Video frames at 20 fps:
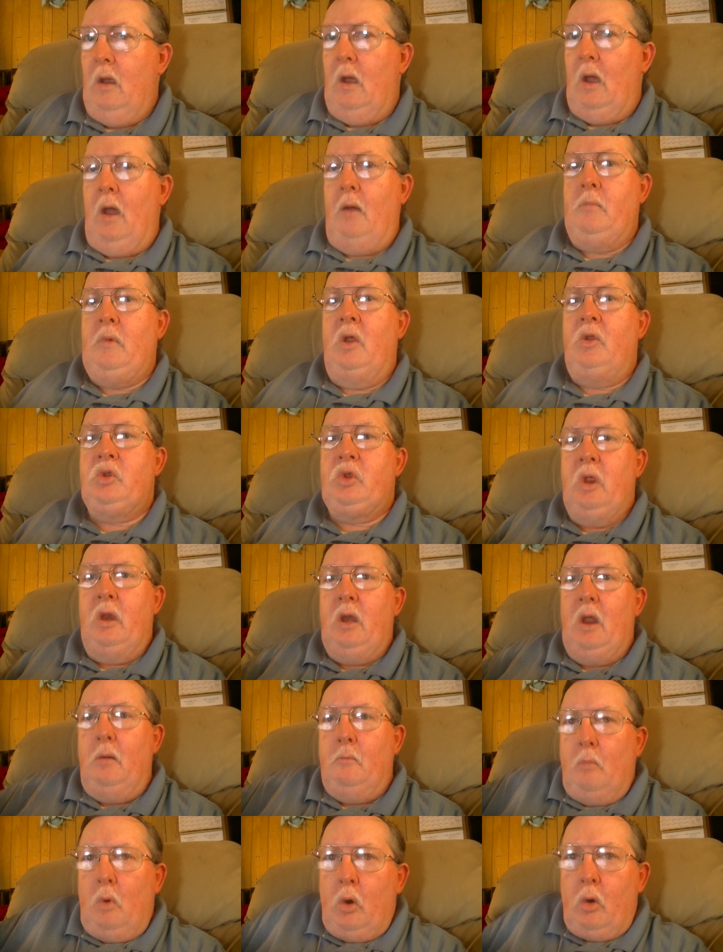I'm not saying
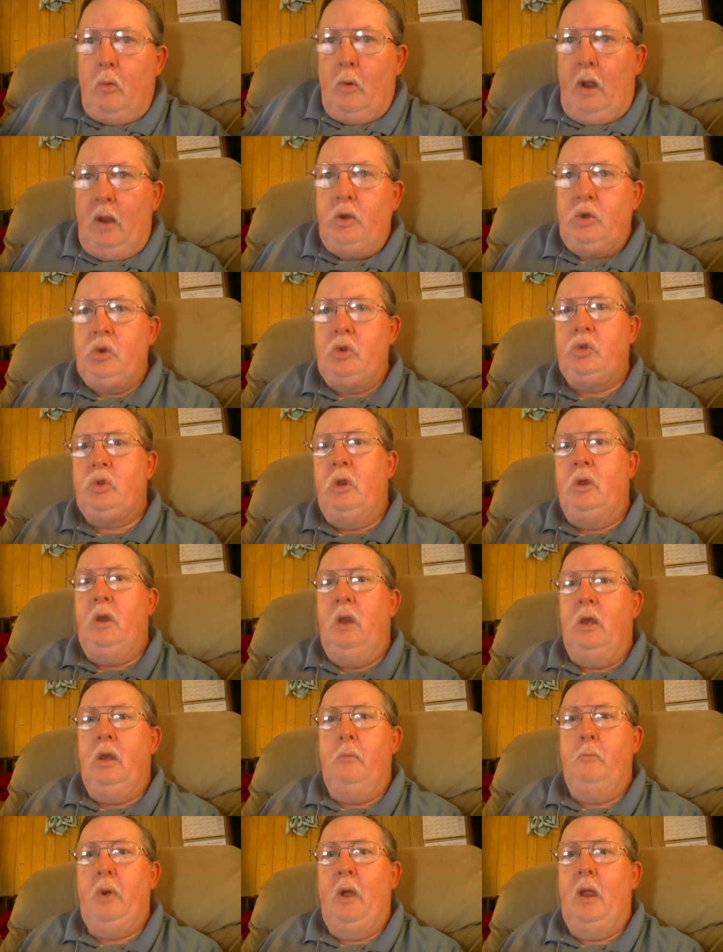I'm more righteous than
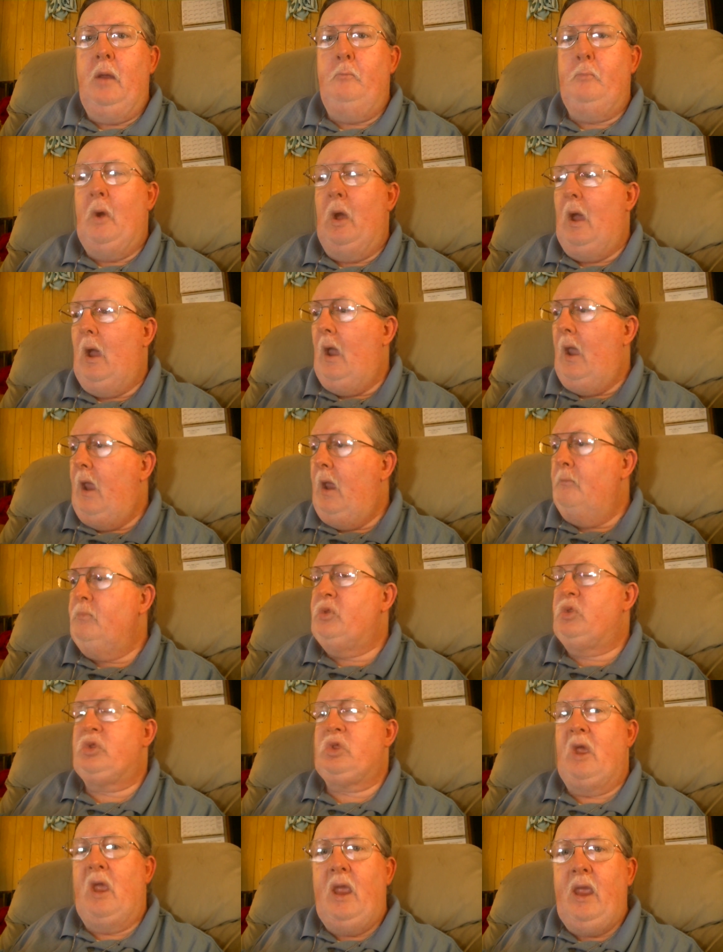anybody, but I am
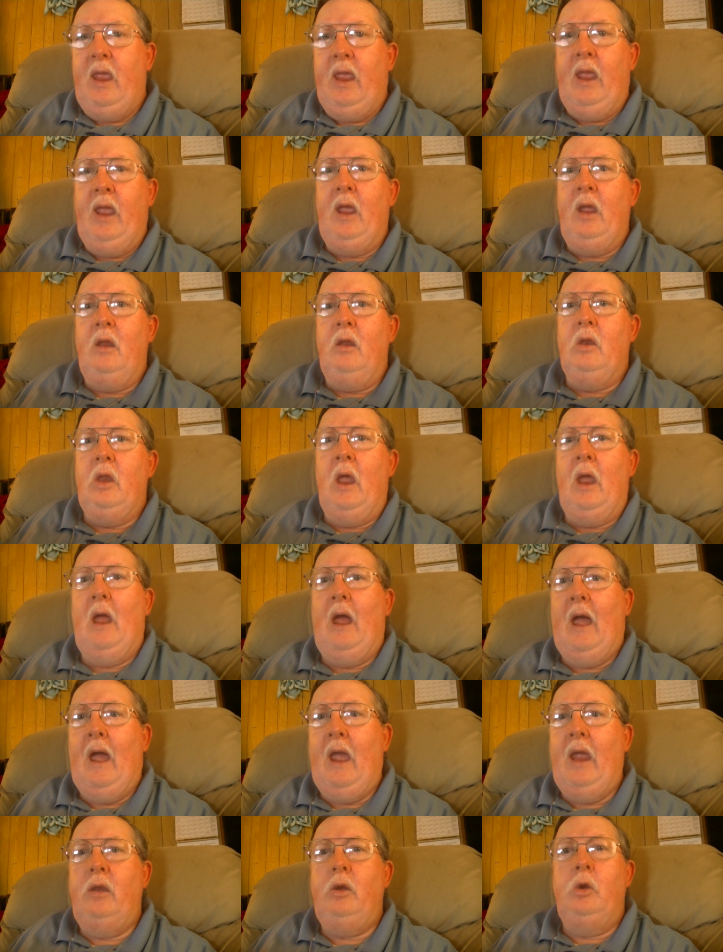saying that
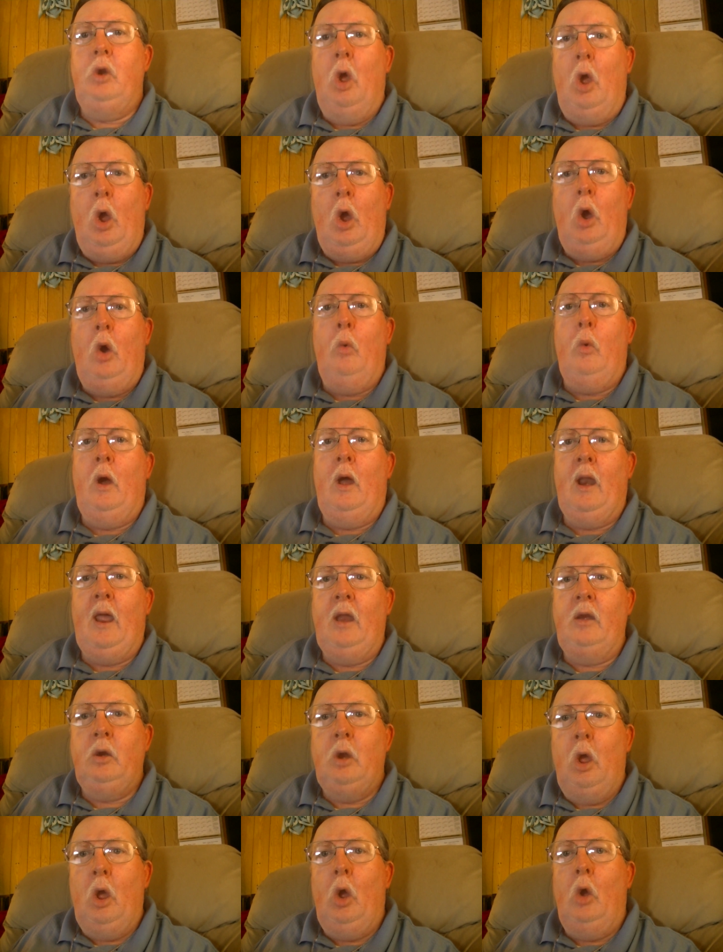I know what I
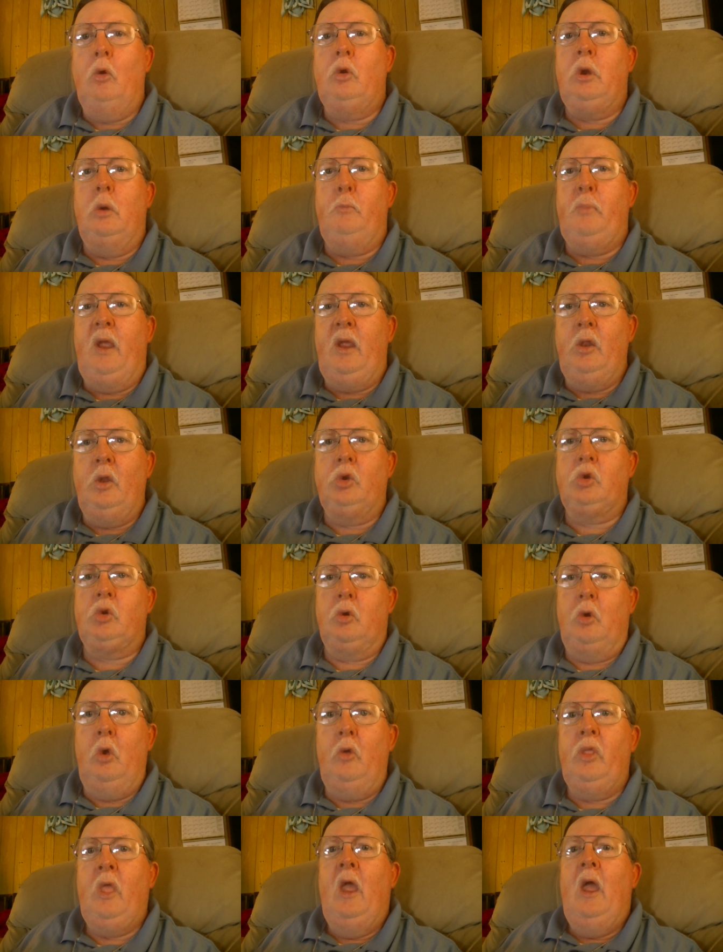know to be the
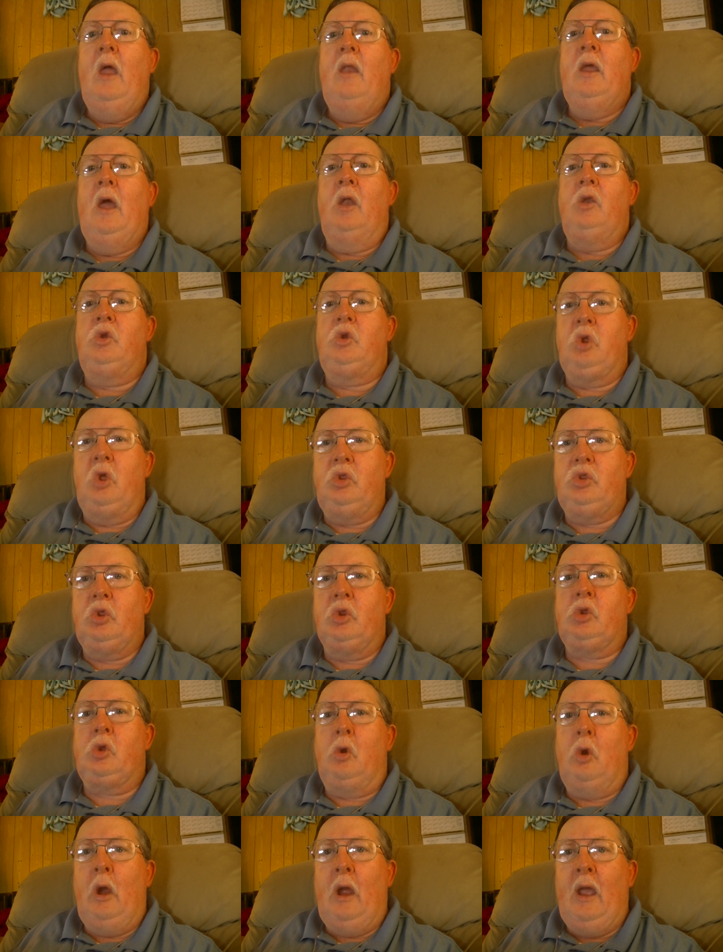truth, that Jesus
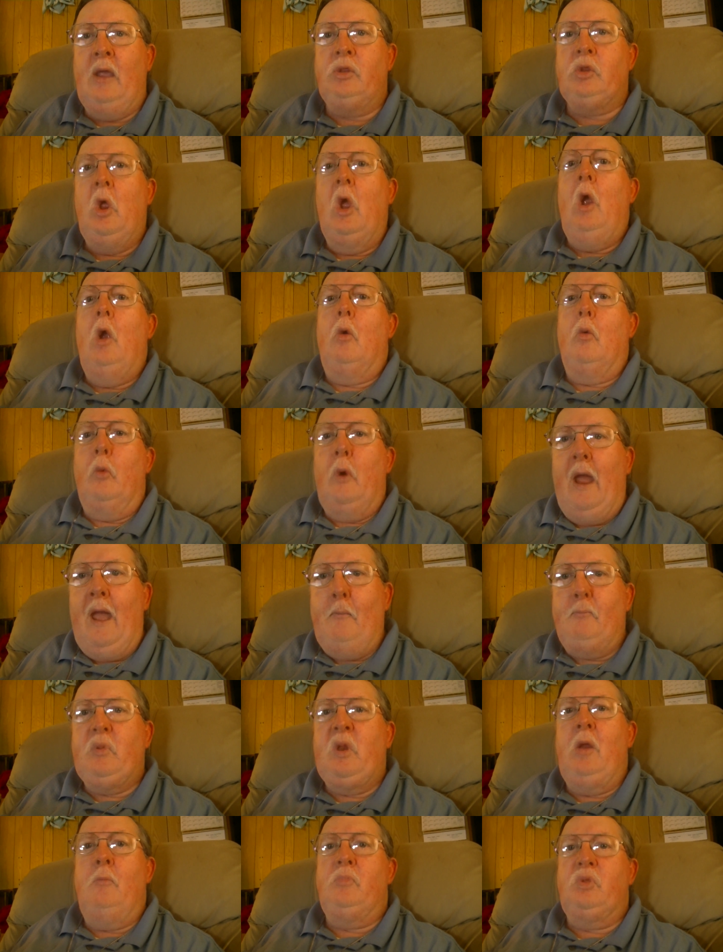Christ
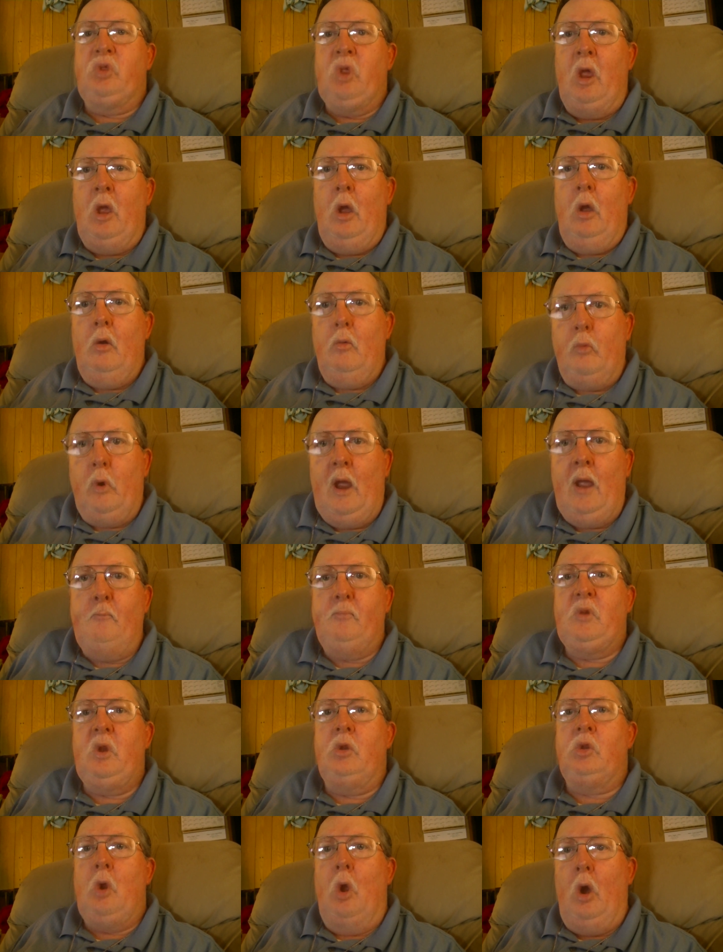wrapped himself, wrapped
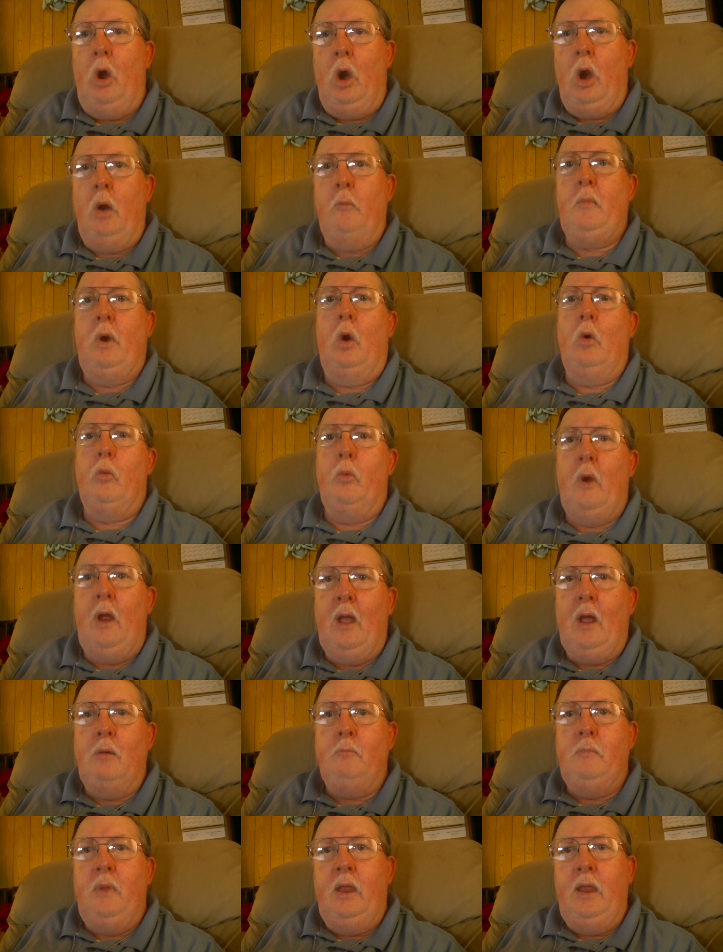his arm
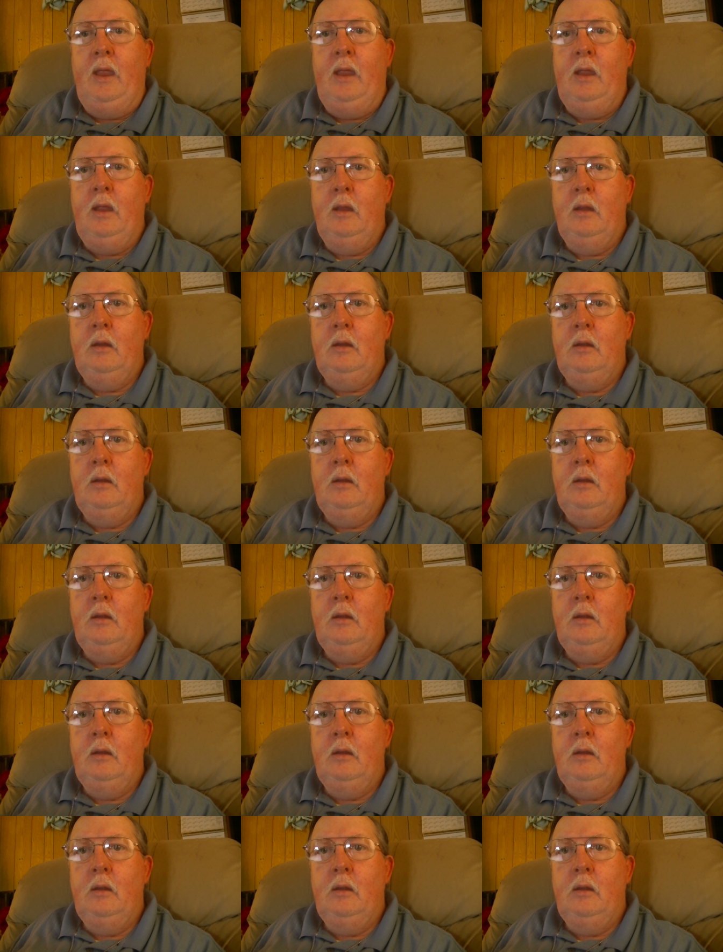around me